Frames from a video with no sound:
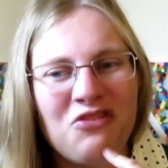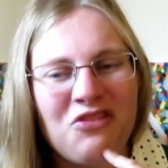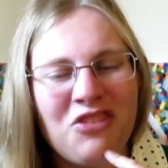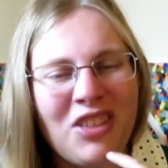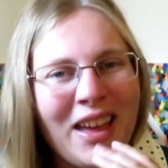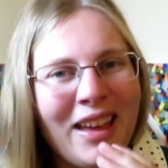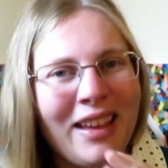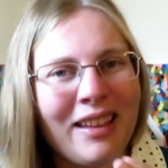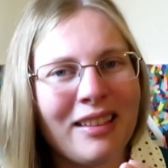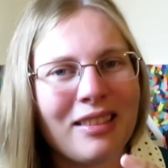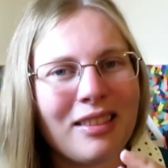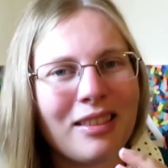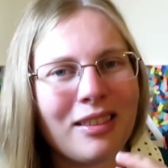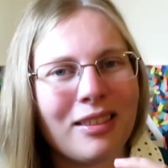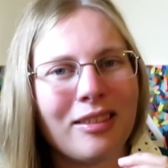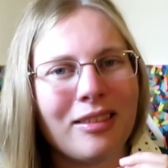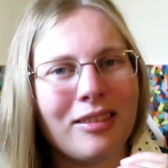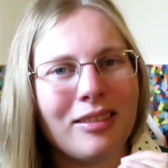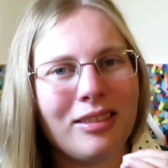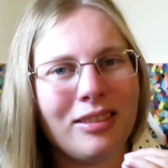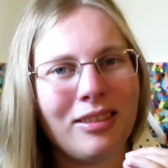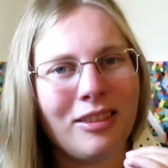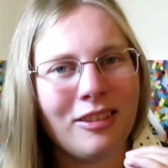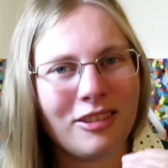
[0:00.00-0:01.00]
That's
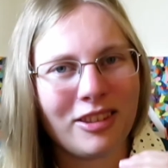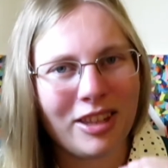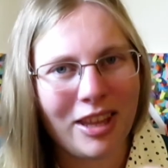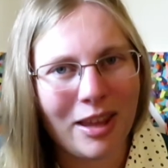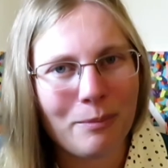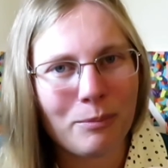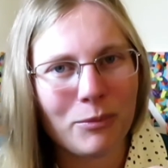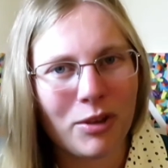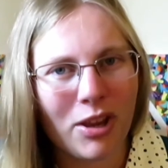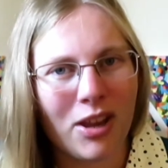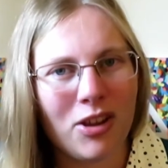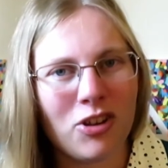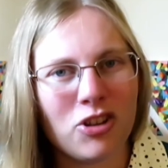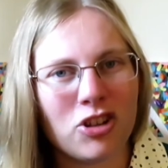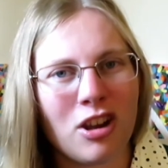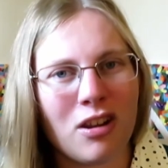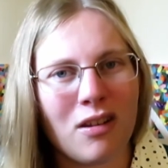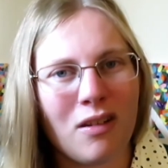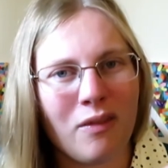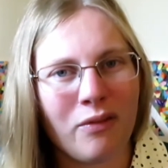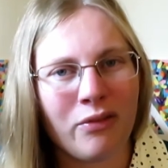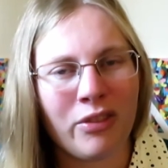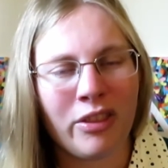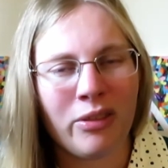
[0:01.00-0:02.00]
the
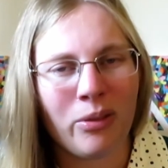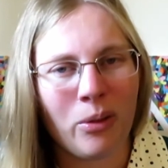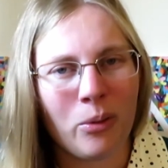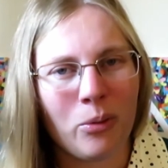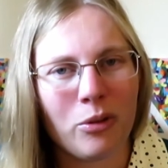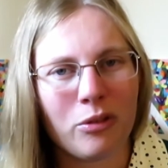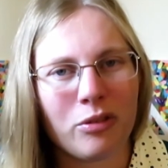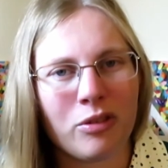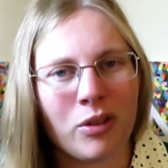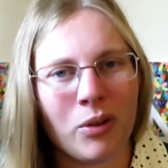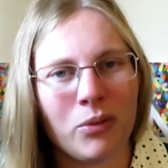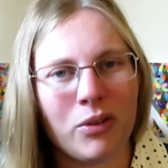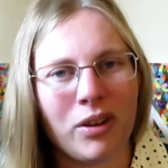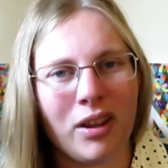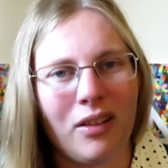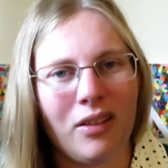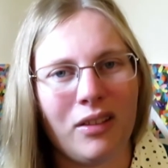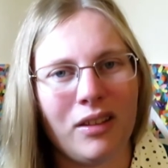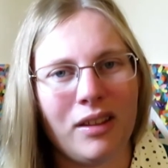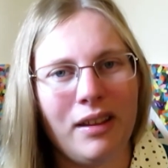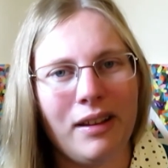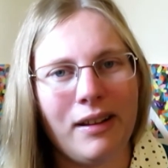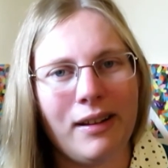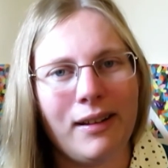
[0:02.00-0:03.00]
temptation of the Lotus
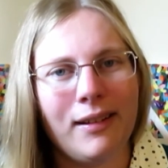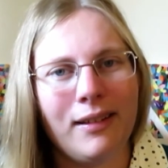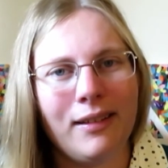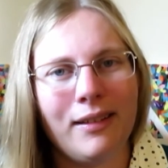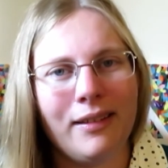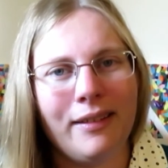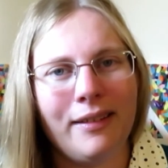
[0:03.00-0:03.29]
Hotel here.